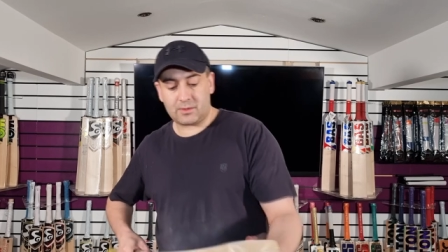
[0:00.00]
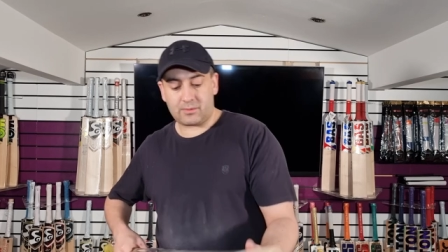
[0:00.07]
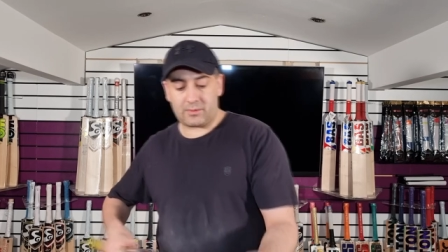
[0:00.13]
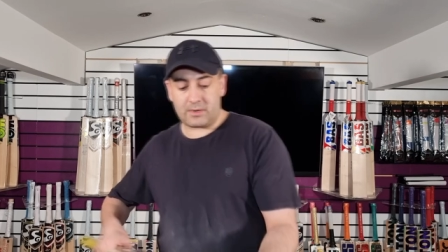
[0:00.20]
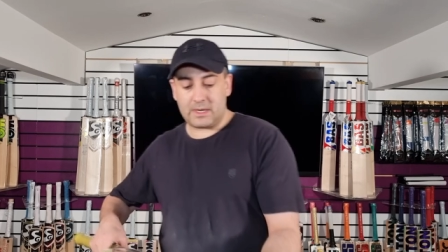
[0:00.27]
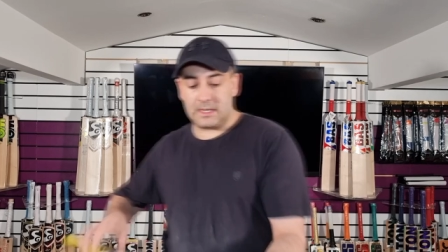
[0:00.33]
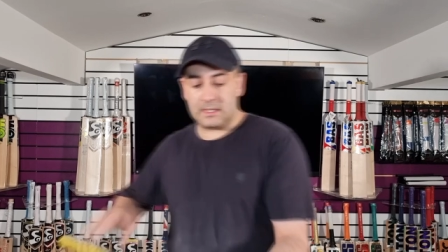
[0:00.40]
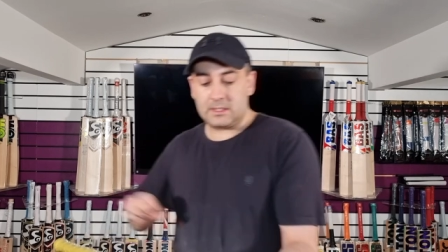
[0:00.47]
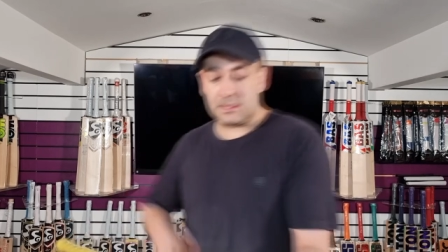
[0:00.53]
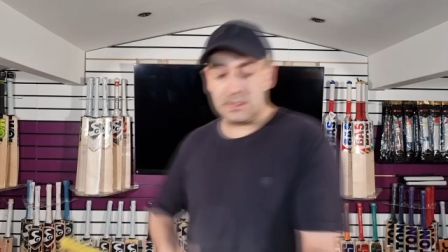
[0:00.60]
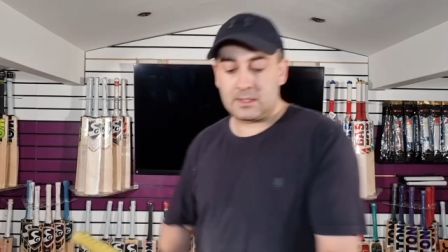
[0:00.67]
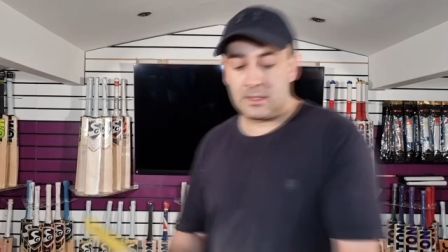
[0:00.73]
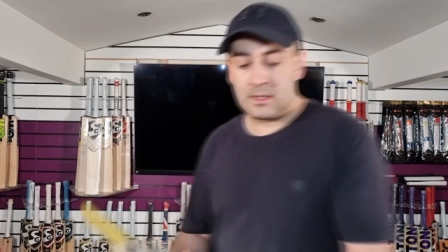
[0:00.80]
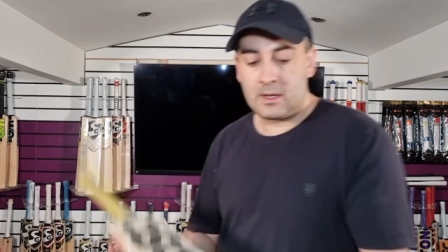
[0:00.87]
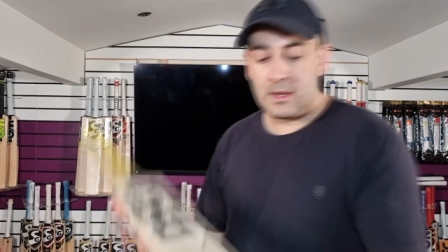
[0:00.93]

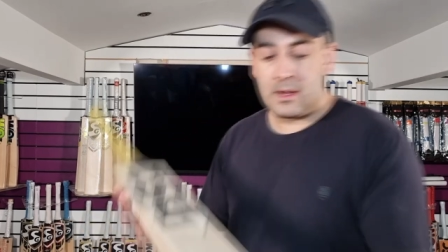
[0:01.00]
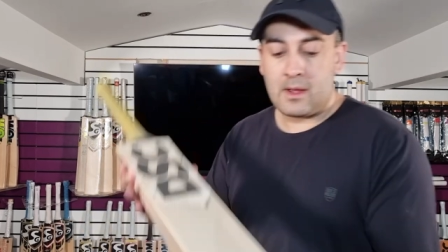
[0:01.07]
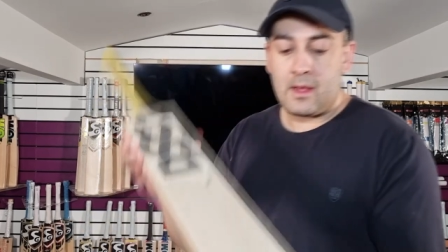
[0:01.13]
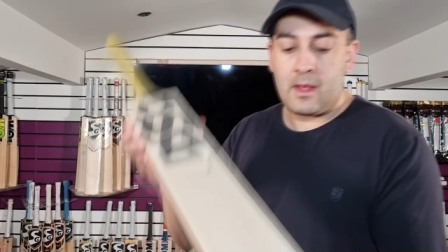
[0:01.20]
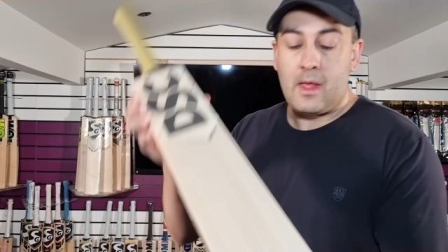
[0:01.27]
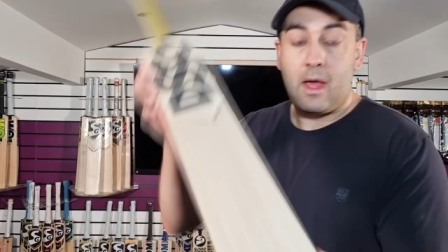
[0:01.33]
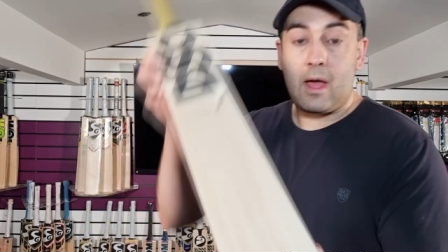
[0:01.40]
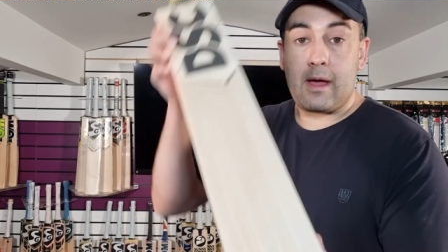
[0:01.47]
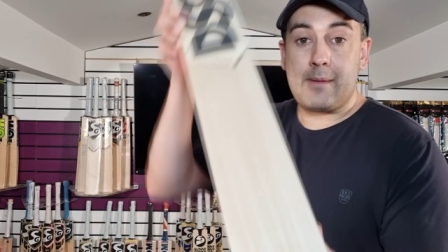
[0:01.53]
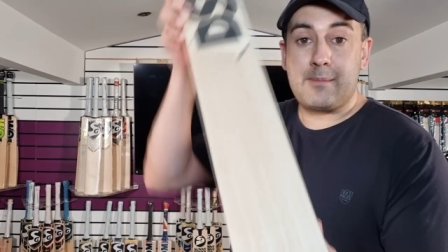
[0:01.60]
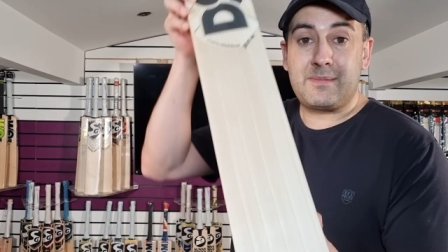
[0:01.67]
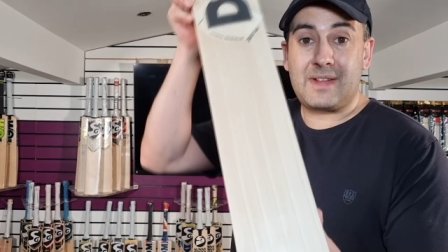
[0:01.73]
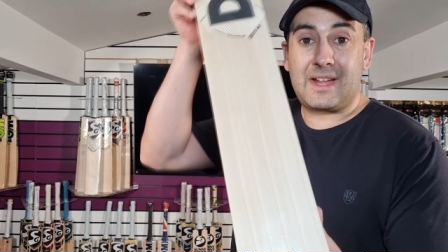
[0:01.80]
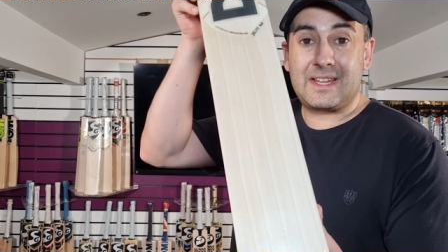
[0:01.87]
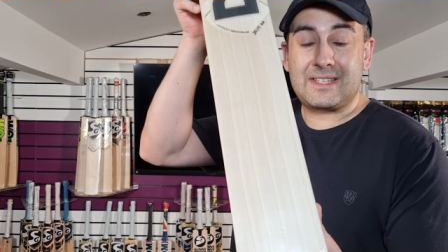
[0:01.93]
grains.
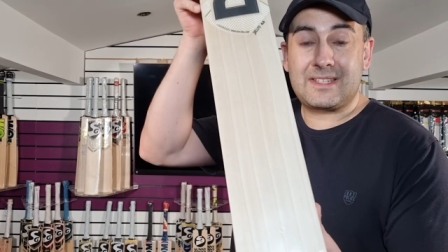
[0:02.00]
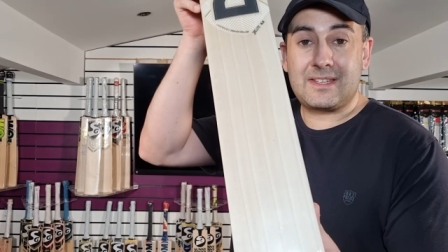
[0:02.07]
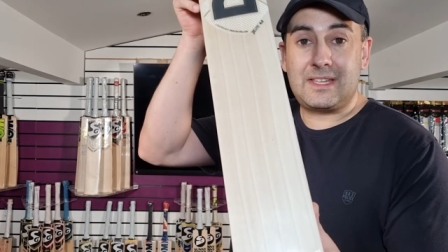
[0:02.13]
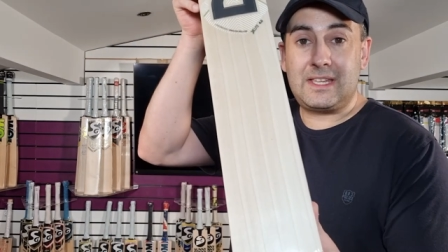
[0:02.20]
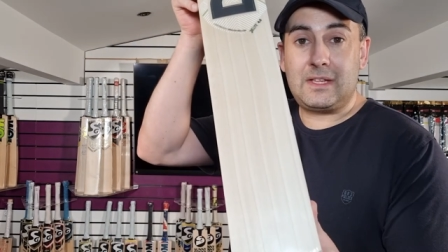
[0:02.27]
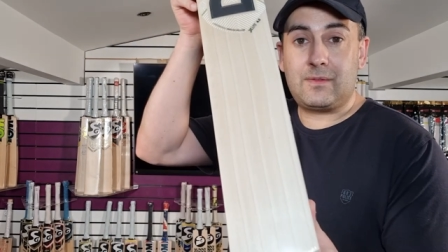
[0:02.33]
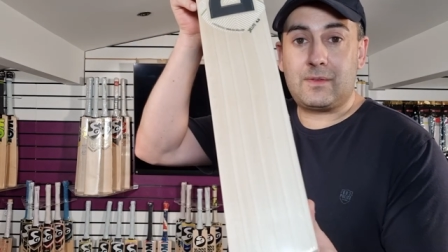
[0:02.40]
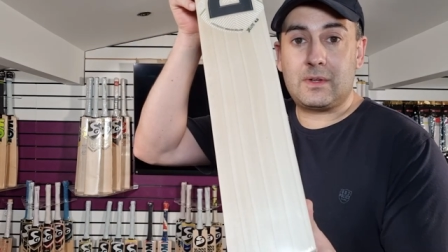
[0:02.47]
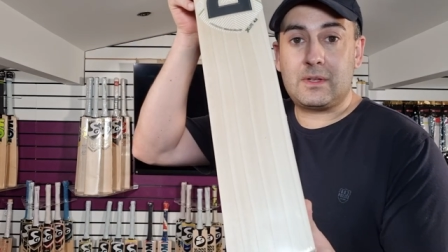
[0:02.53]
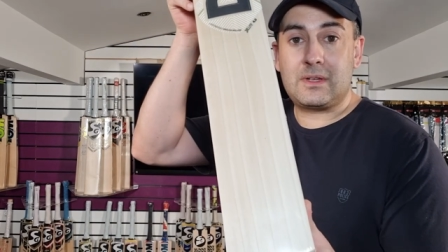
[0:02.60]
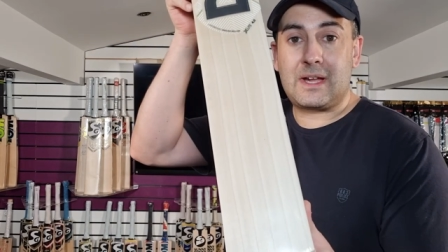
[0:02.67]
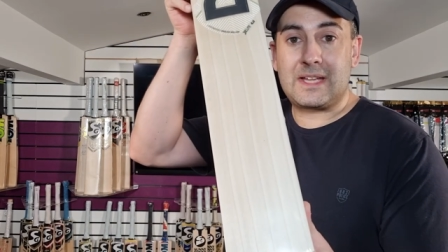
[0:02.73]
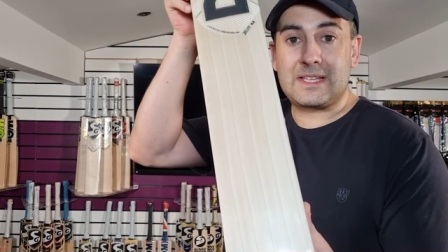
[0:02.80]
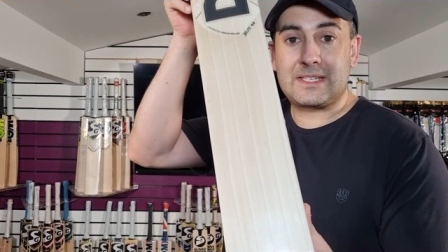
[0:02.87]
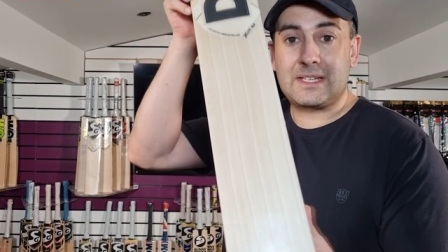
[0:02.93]
Um, nice and even,
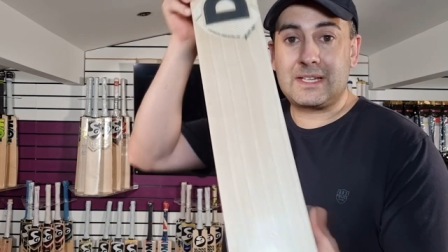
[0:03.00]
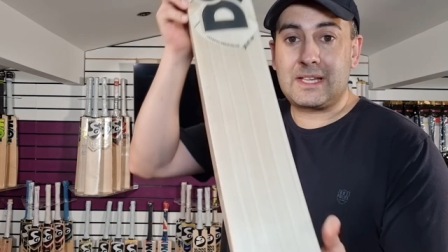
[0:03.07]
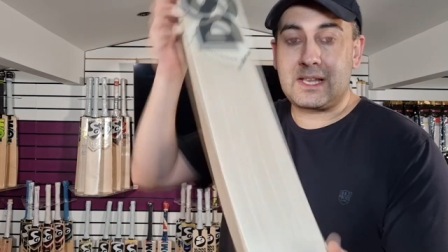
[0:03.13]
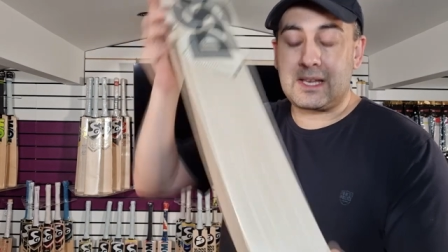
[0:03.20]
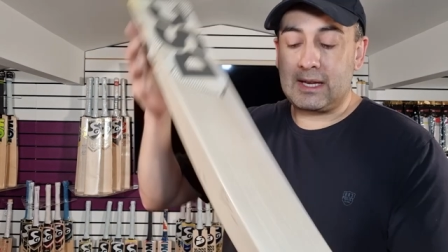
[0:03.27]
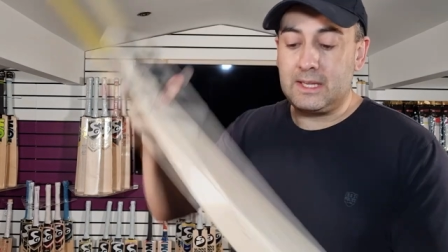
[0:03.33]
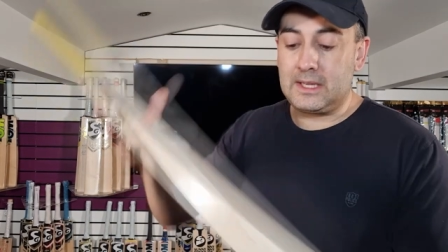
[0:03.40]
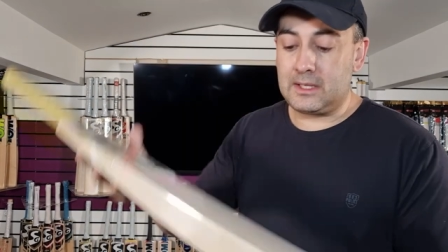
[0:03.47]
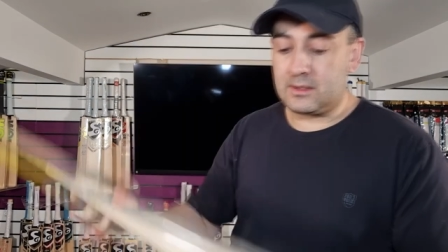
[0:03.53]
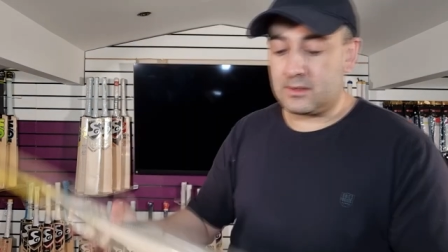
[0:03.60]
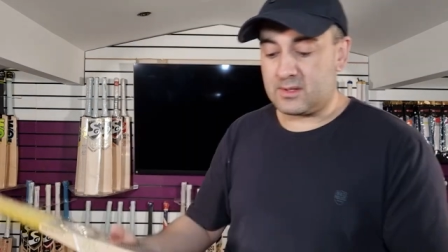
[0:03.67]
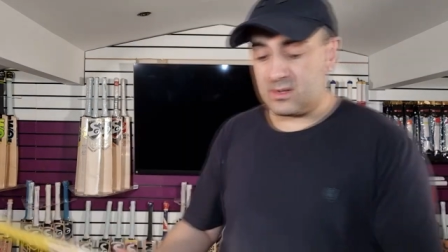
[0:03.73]
nice and clean.